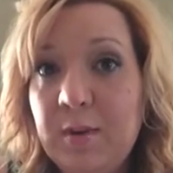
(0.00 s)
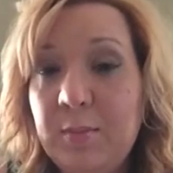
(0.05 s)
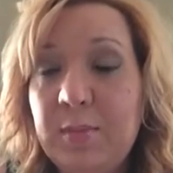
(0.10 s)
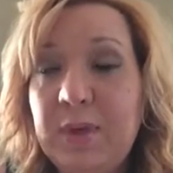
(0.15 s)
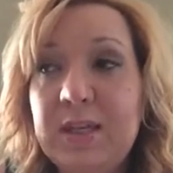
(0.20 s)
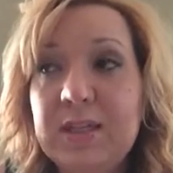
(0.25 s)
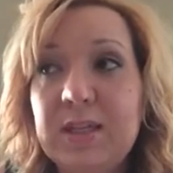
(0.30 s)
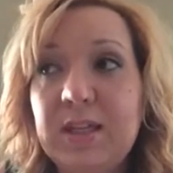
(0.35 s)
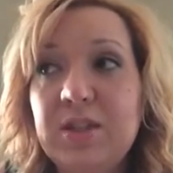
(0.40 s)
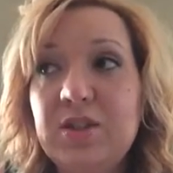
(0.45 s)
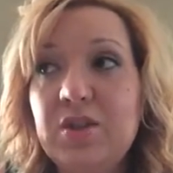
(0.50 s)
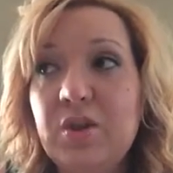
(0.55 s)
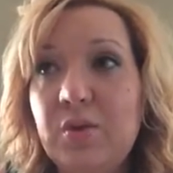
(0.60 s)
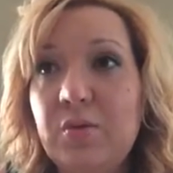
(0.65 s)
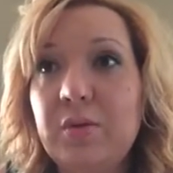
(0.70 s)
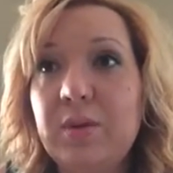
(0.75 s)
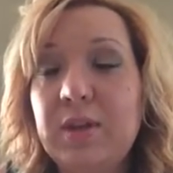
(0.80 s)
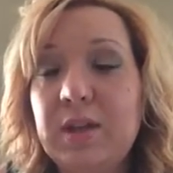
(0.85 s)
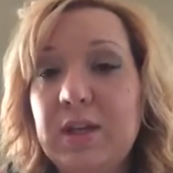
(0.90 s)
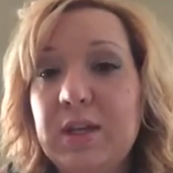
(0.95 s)
because I
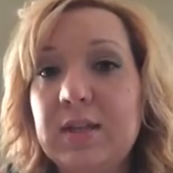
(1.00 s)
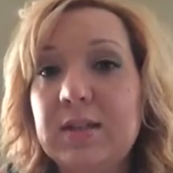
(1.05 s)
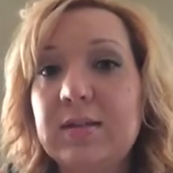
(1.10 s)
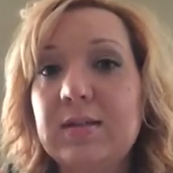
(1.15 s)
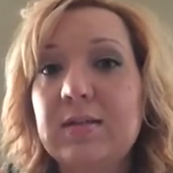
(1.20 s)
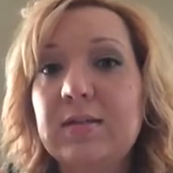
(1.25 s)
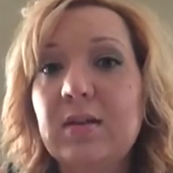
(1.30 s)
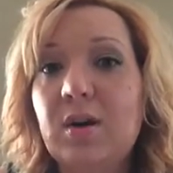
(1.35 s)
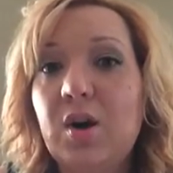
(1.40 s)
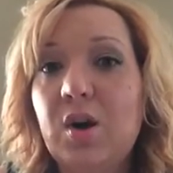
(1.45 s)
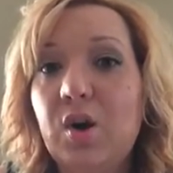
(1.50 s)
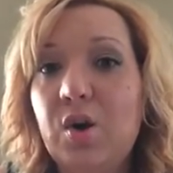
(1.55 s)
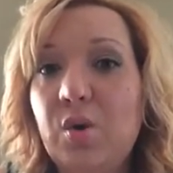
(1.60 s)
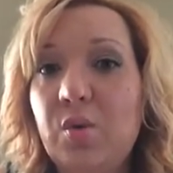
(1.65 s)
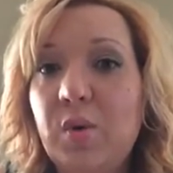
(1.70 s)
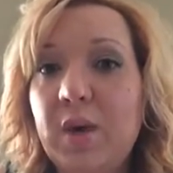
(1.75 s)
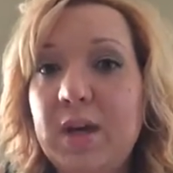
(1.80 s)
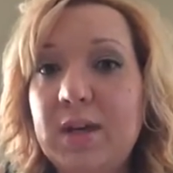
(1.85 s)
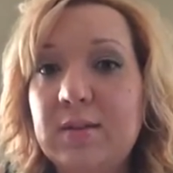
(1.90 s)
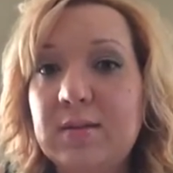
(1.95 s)
don't think it's
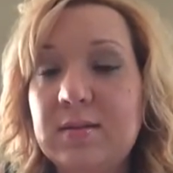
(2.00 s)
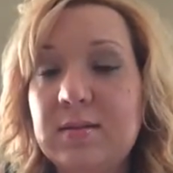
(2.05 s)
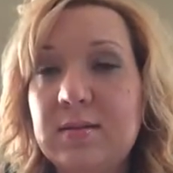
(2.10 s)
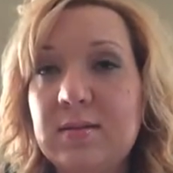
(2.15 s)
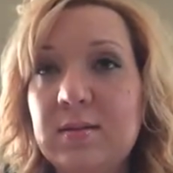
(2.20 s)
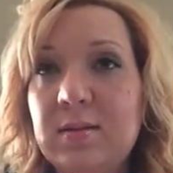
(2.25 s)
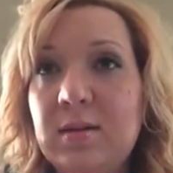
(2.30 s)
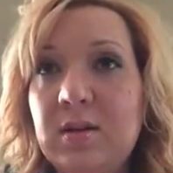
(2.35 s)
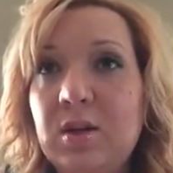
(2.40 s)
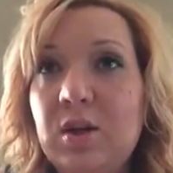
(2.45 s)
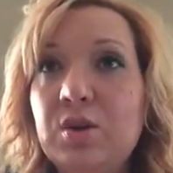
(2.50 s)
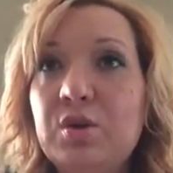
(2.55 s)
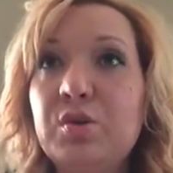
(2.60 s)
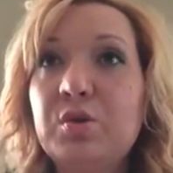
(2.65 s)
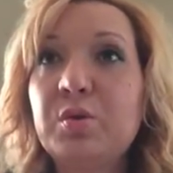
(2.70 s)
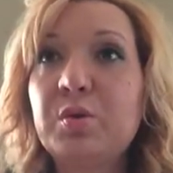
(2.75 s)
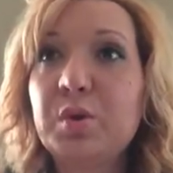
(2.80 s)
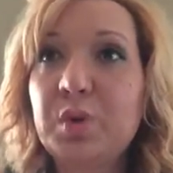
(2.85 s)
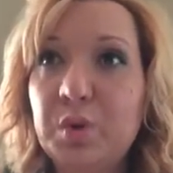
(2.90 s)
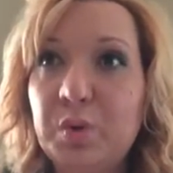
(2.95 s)
always
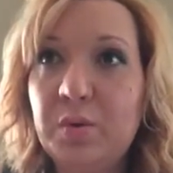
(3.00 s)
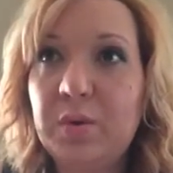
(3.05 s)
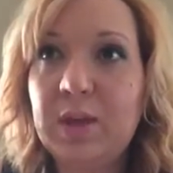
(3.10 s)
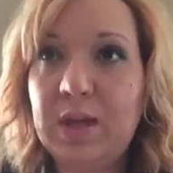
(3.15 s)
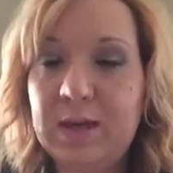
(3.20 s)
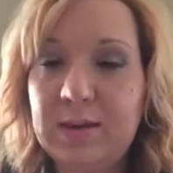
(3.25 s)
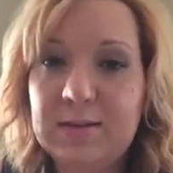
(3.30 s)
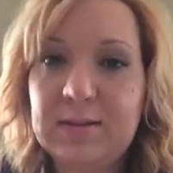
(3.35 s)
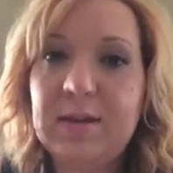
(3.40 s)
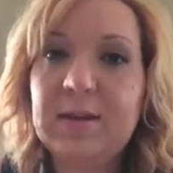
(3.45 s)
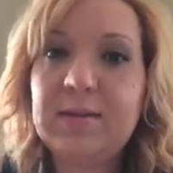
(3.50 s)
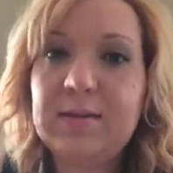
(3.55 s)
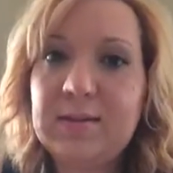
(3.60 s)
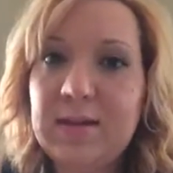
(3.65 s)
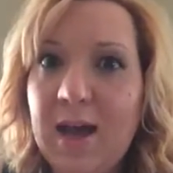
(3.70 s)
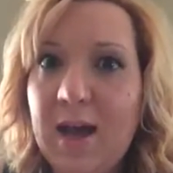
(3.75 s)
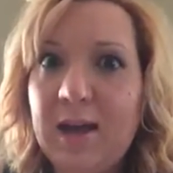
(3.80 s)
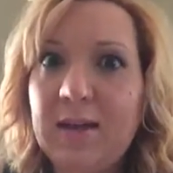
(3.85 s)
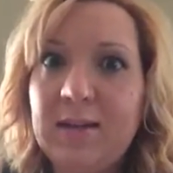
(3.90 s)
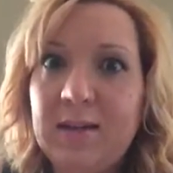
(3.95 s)
true that it's
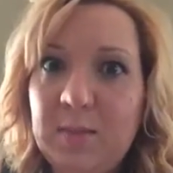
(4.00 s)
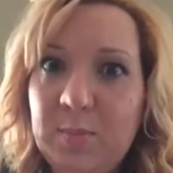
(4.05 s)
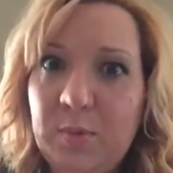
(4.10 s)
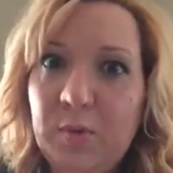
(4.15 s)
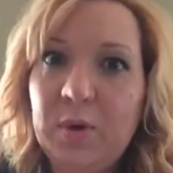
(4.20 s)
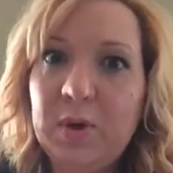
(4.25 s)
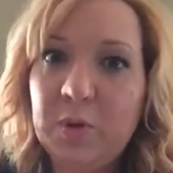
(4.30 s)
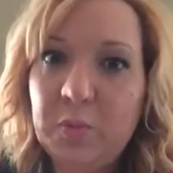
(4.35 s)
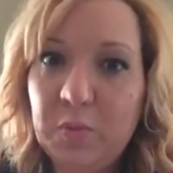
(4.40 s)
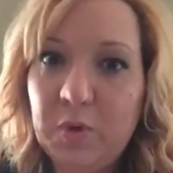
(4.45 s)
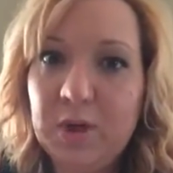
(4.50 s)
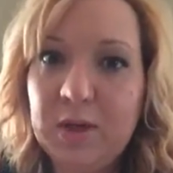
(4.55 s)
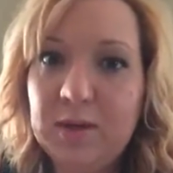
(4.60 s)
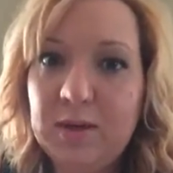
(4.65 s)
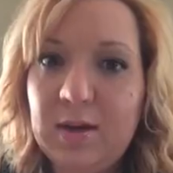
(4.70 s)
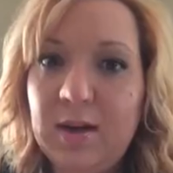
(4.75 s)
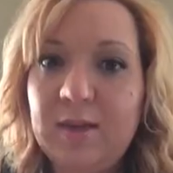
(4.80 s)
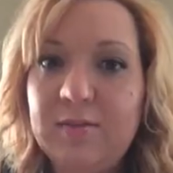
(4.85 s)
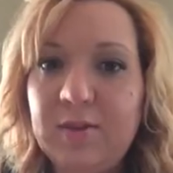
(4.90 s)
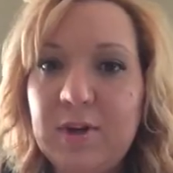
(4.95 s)
exactly
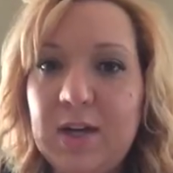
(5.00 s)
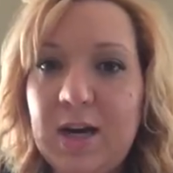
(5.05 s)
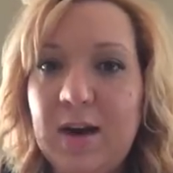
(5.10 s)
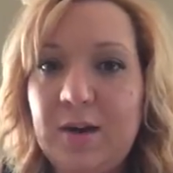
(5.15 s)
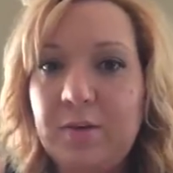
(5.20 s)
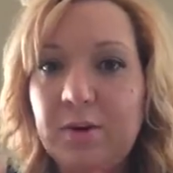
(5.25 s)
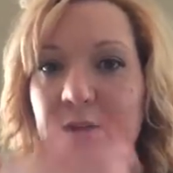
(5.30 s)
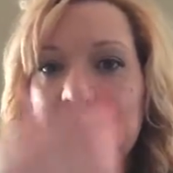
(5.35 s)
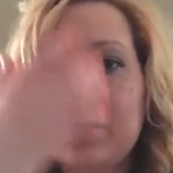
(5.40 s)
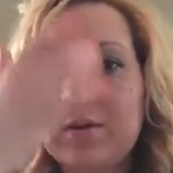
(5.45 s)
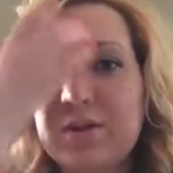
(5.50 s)
0.1 every hour.